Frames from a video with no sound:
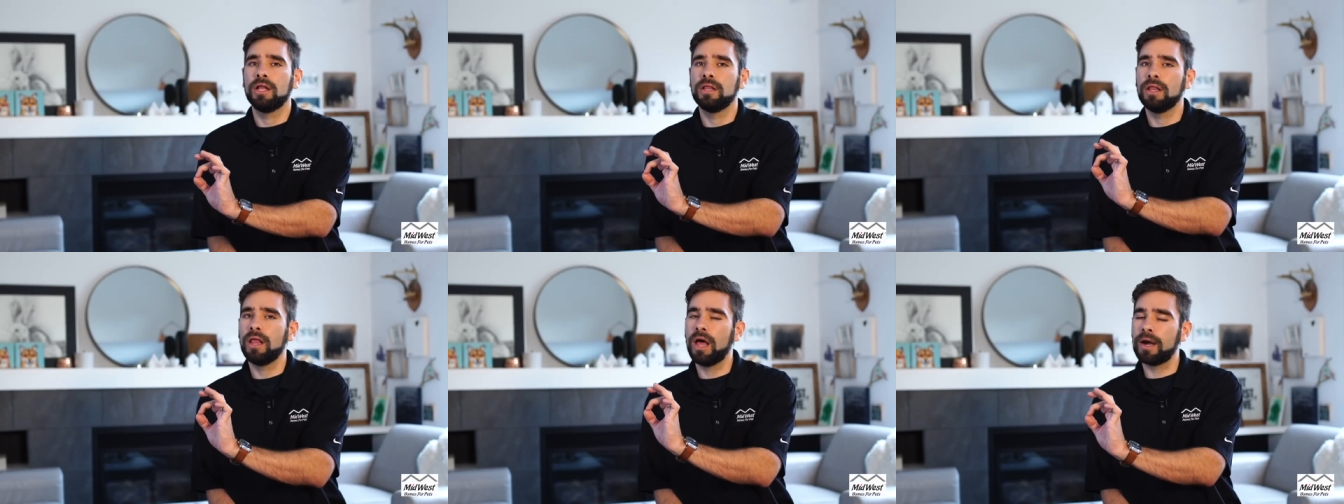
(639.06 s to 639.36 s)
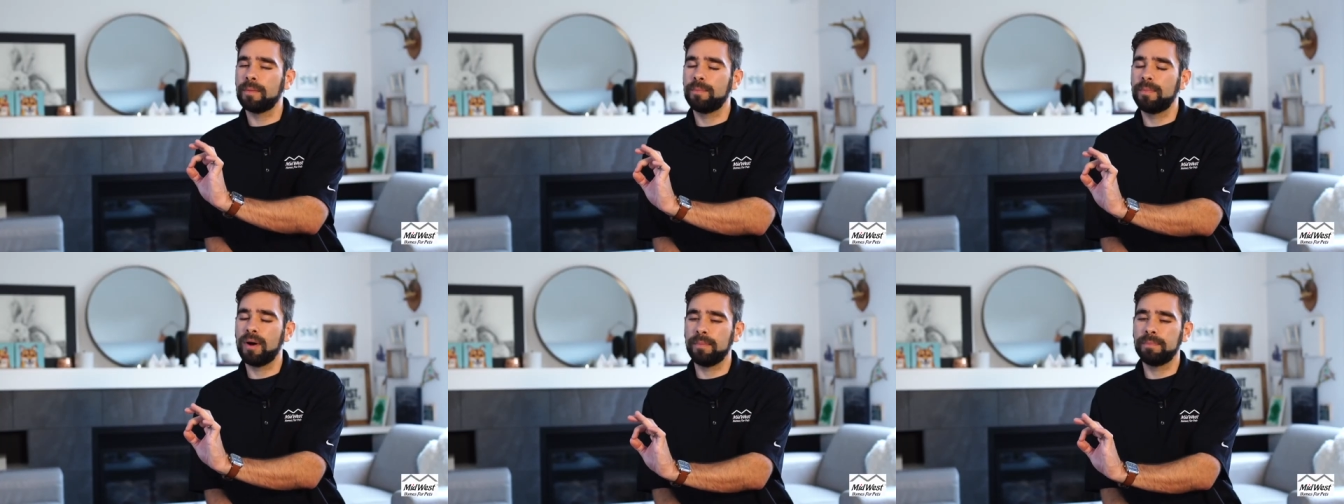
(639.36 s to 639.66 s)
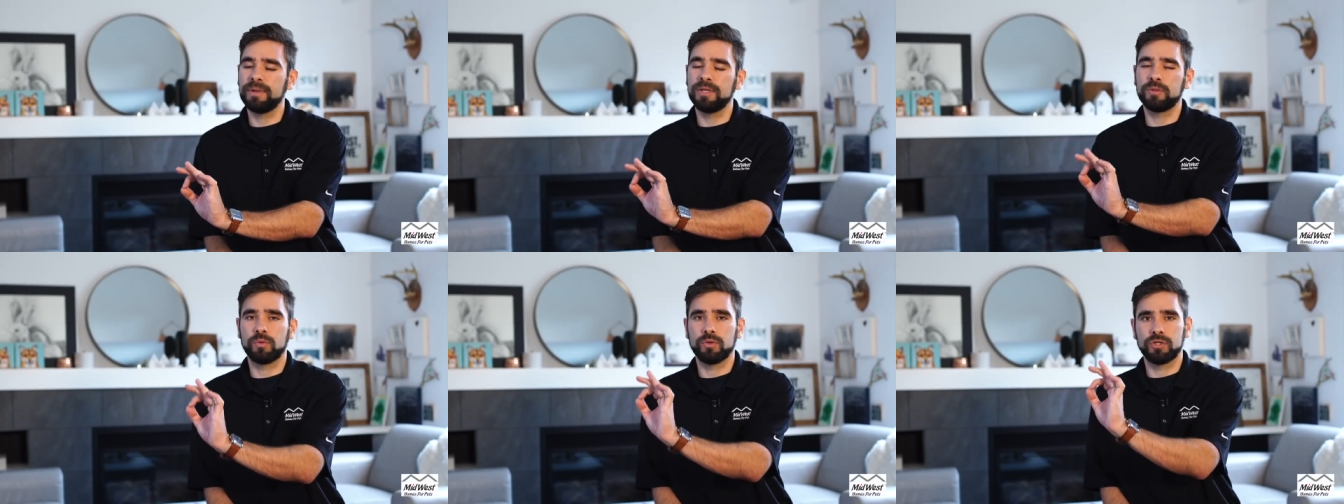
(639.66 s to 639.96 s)
A lot of
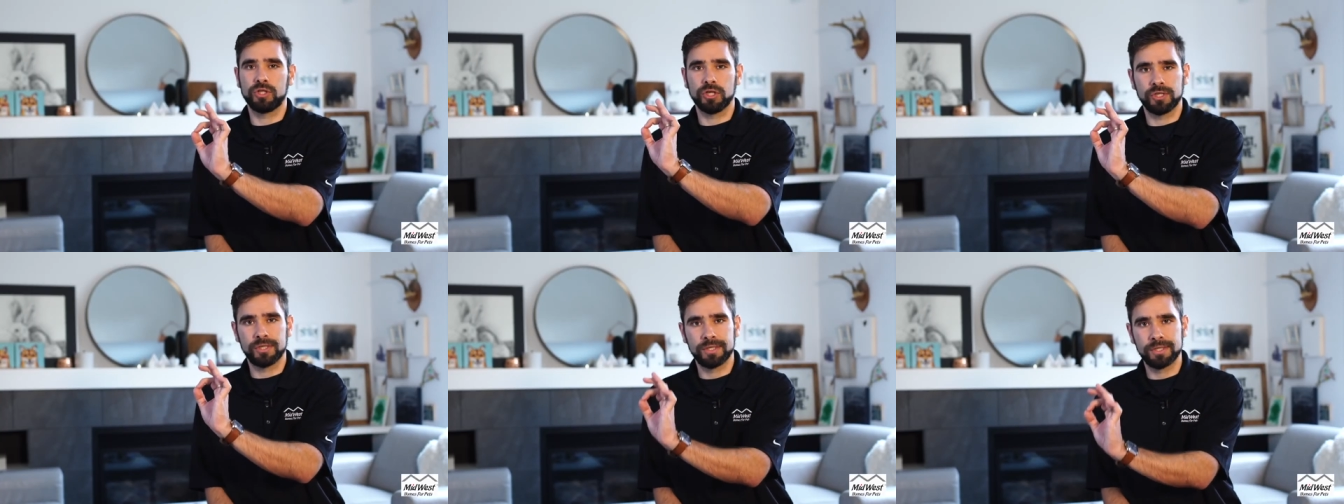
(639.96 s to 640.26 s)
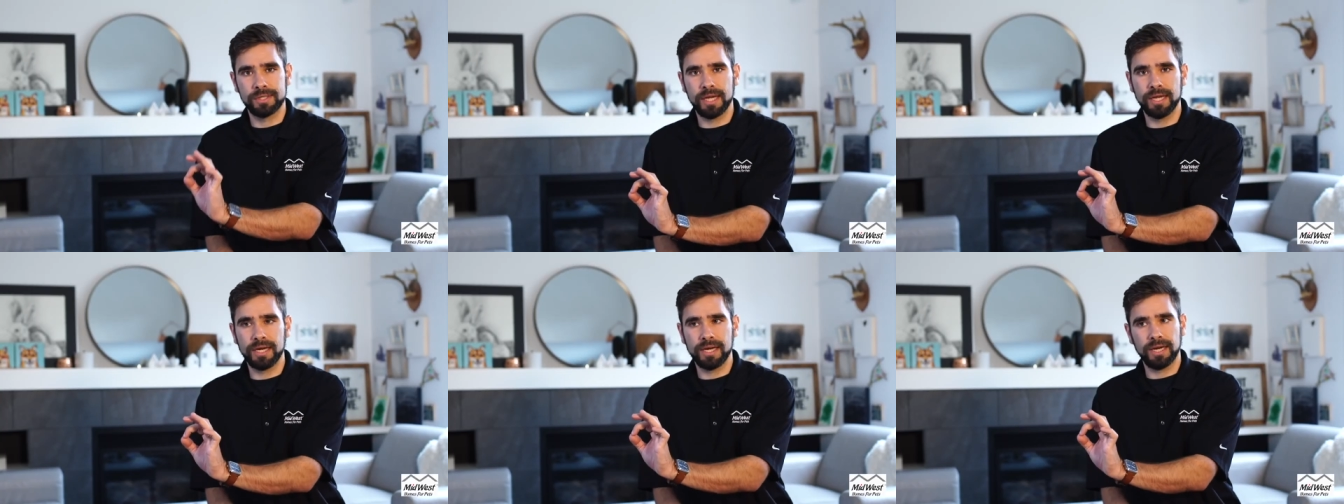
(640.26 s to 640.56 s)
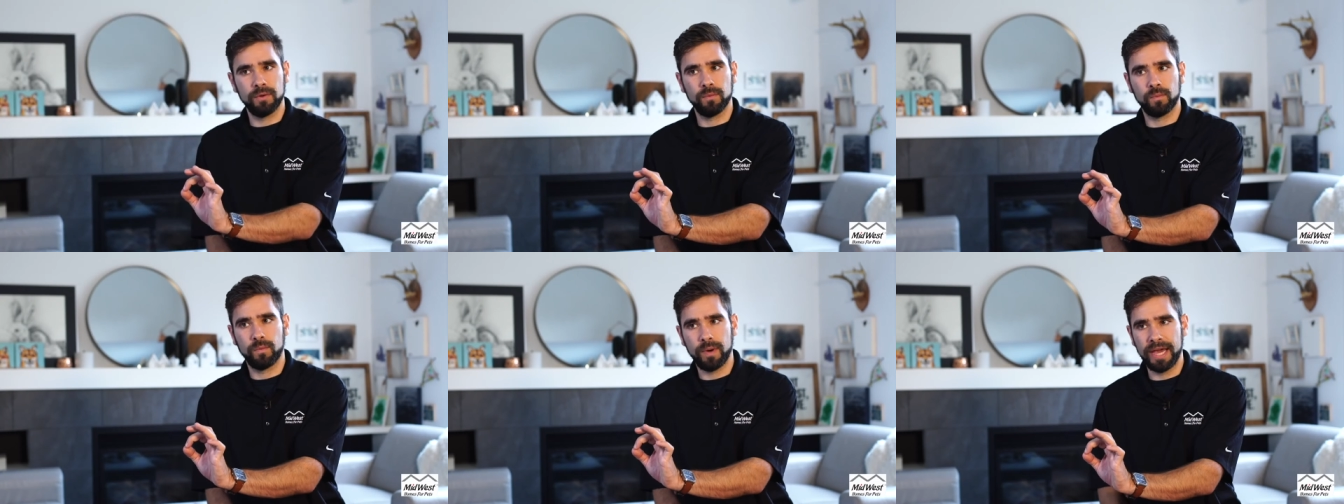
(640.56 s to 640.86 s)
puppies will just sit
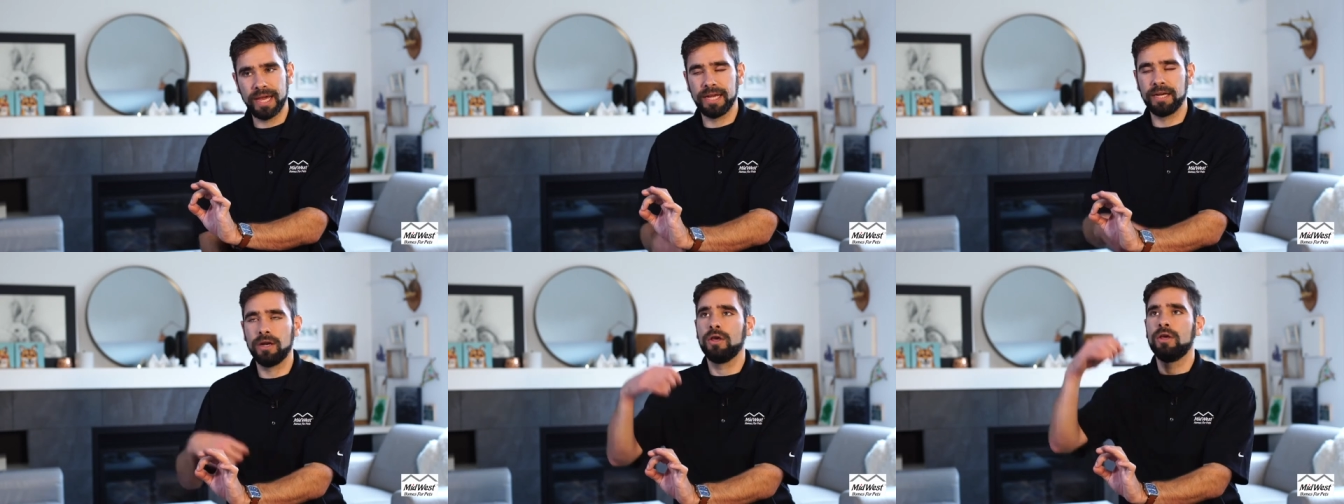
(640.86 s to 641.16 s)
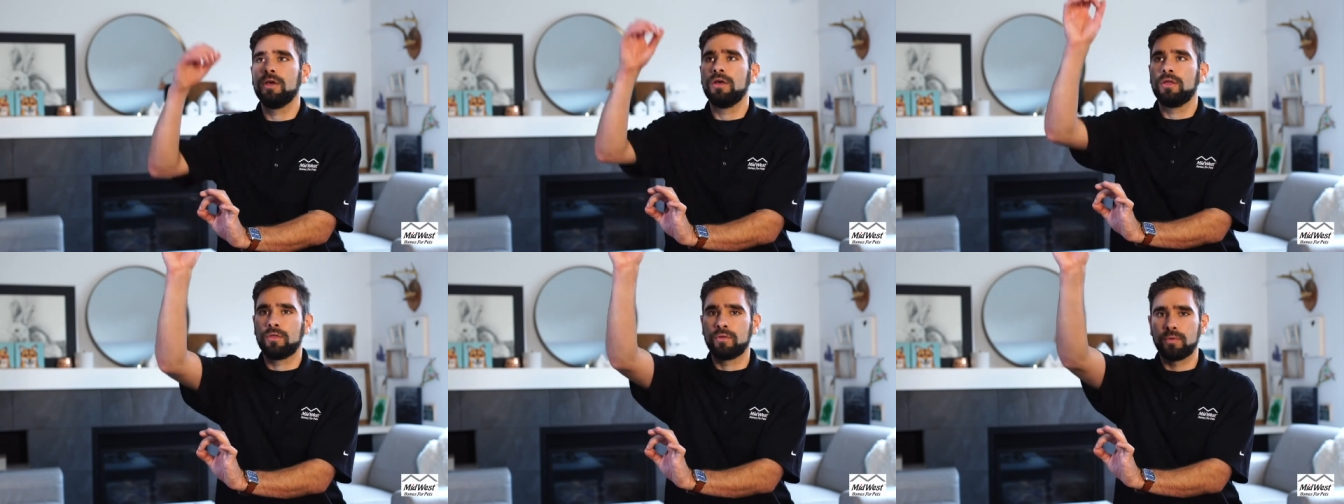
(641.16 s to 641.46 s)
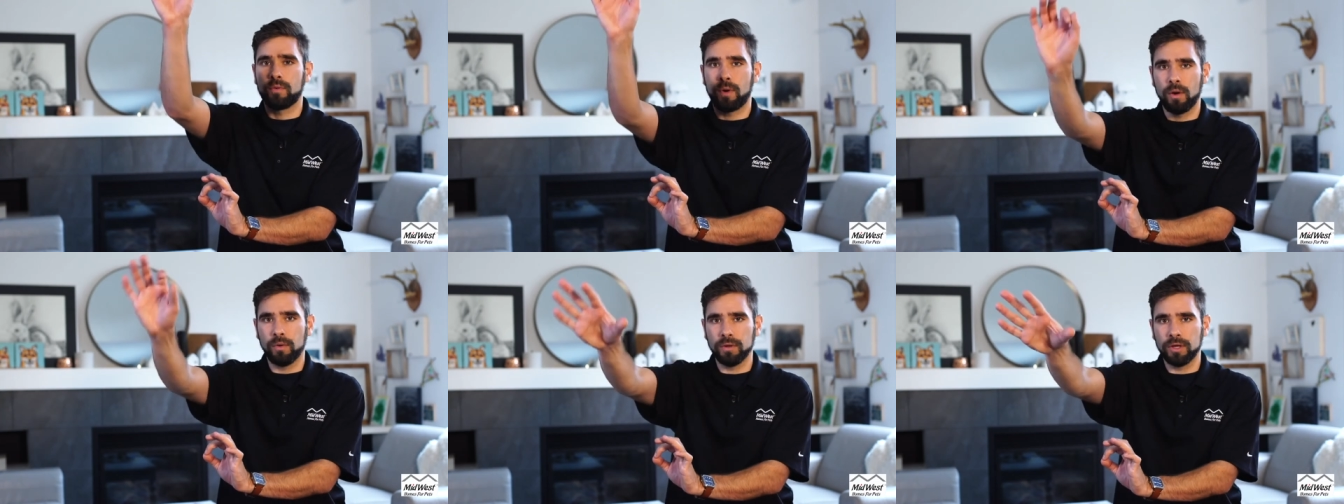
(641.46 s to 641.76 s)
and wait
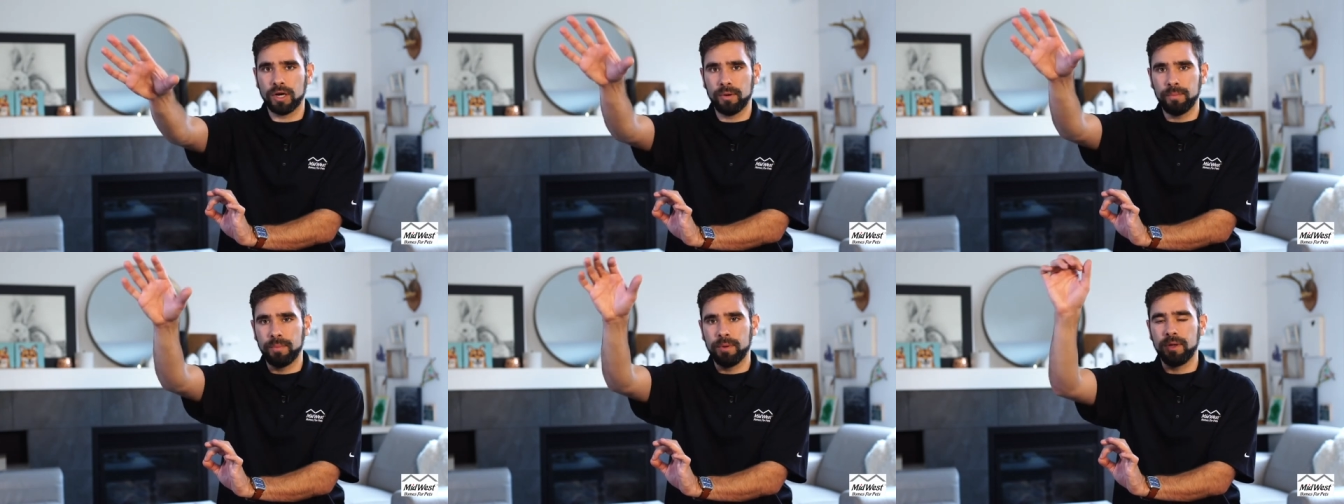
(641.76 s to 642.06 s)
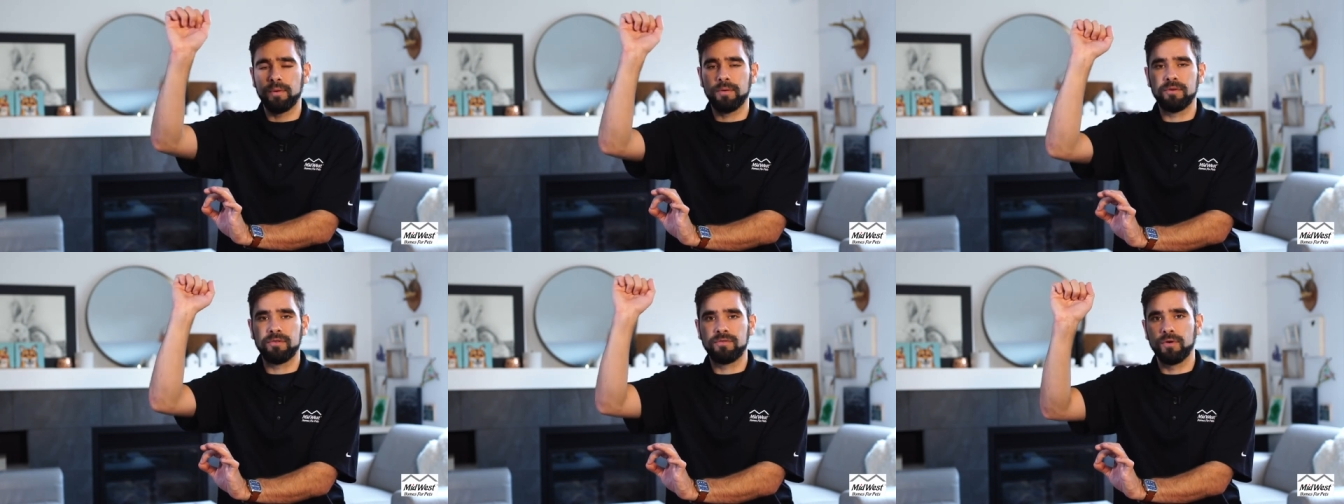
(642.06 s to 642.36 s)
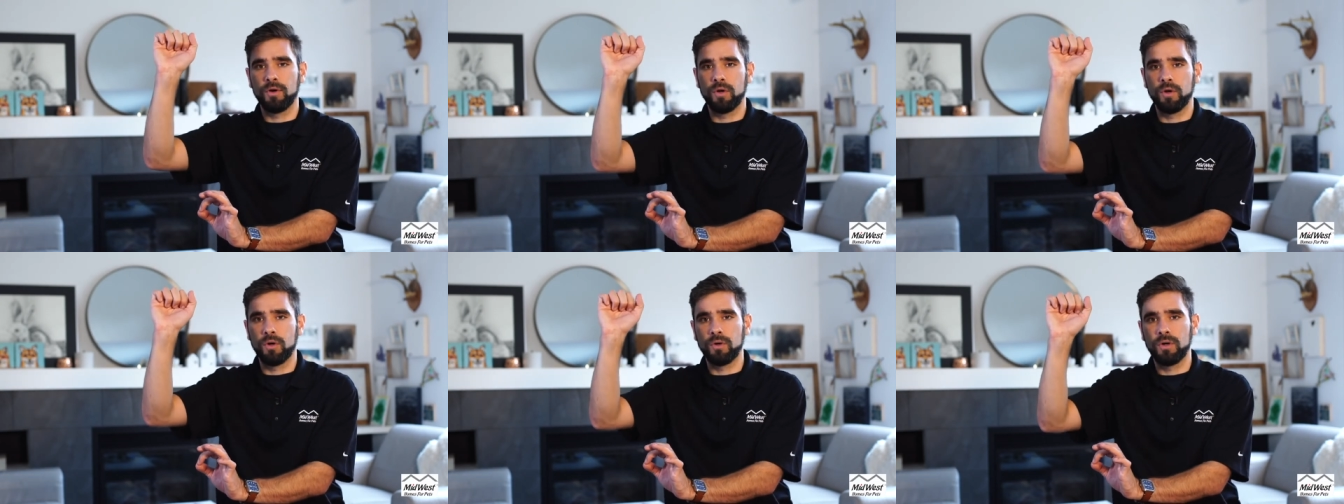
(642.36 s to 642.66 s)
throw a little bit of
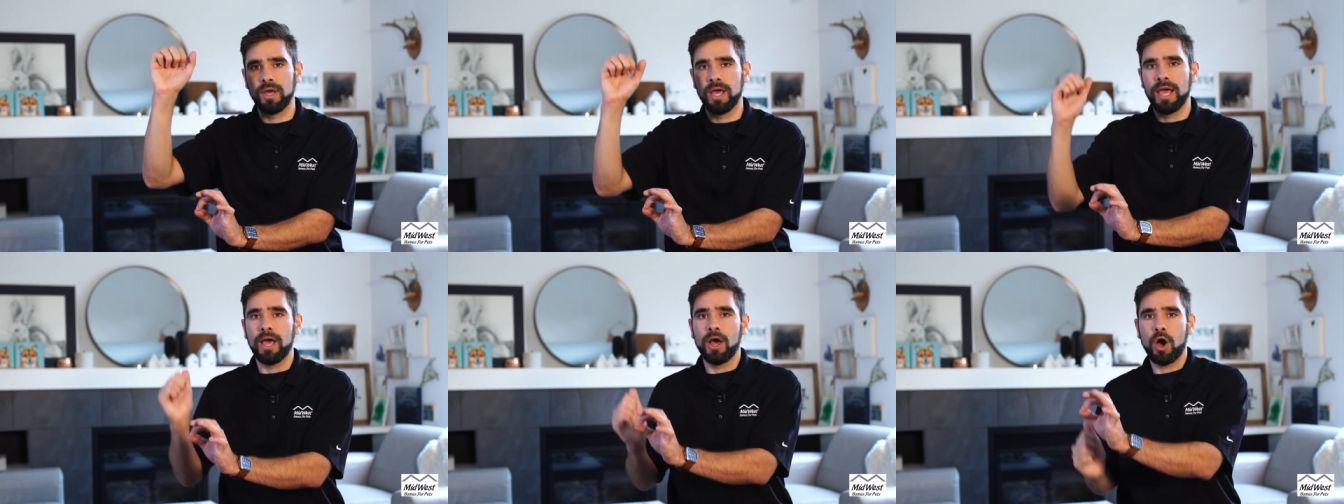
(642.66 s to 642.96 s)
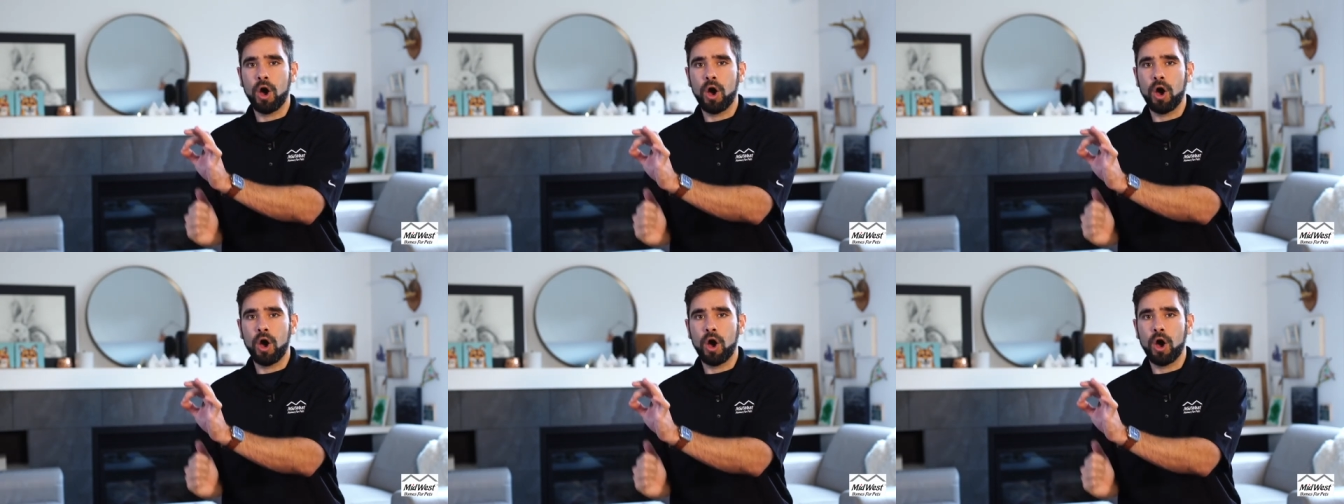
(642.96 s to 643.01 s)
food,